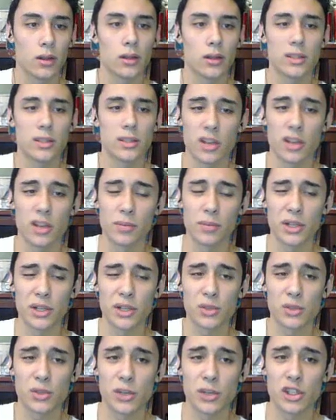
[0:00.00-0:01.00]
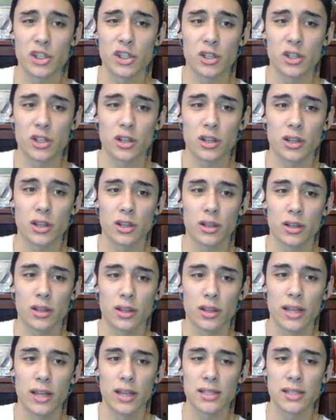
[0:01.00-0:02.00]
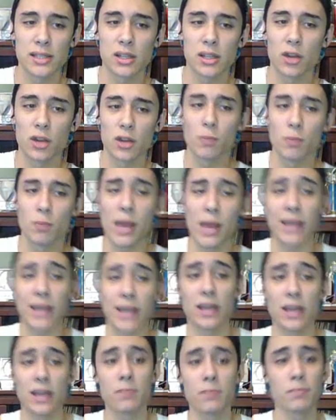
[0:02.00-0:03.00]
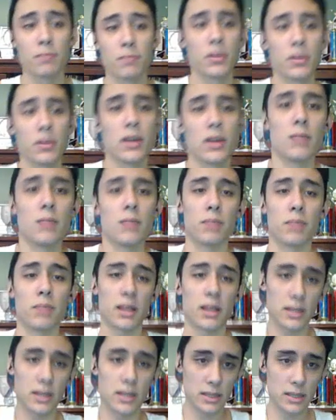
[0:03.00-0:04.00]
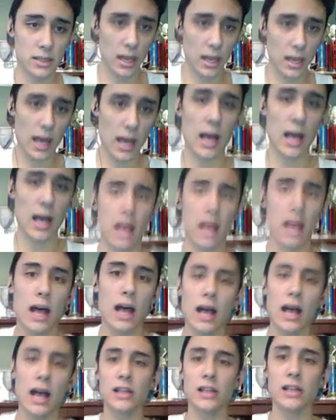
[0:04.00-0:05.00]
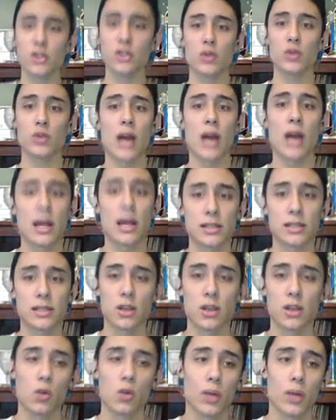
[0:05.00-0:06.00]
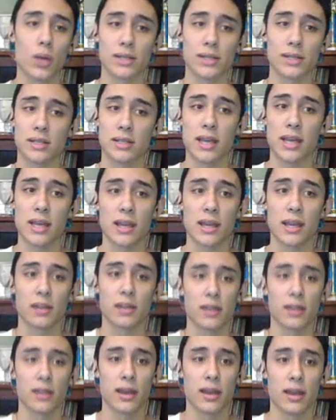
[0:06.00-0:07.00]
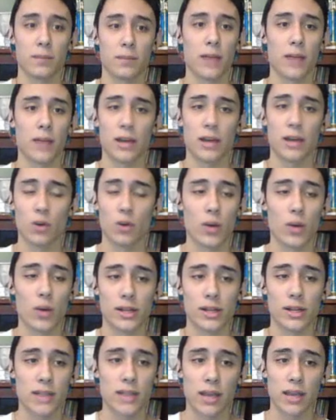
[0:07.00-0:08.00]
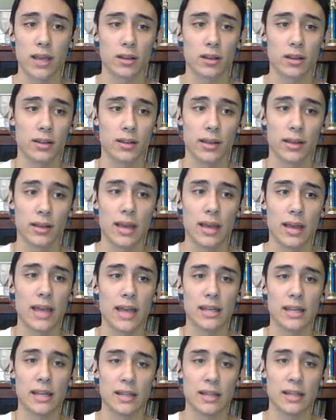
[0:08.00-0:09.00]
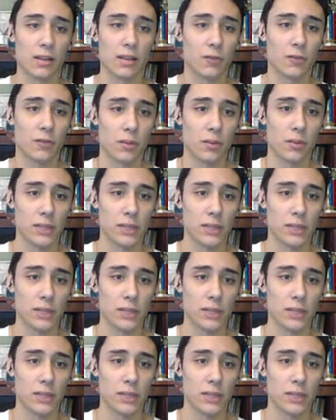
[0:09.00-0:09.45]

So I'm going to switch Lancelittle back in because I do not want to take that. I don't want to take anything from